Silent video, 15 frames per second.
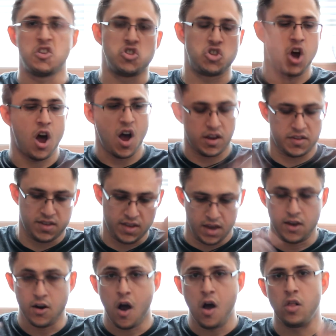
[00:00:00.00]
tossing
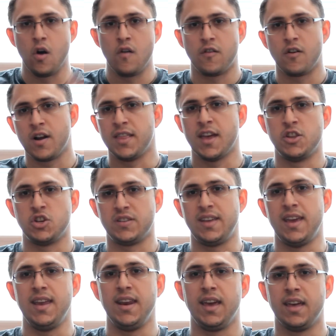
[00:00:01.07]
it all over and then just
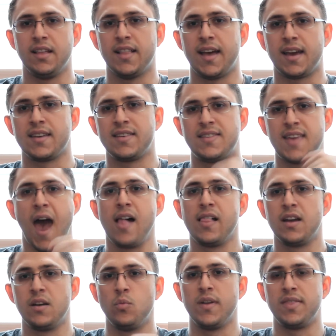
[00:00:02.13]
eating it like a
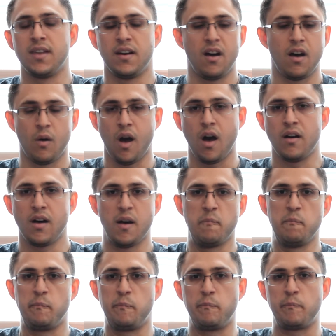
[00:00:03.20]
salad with a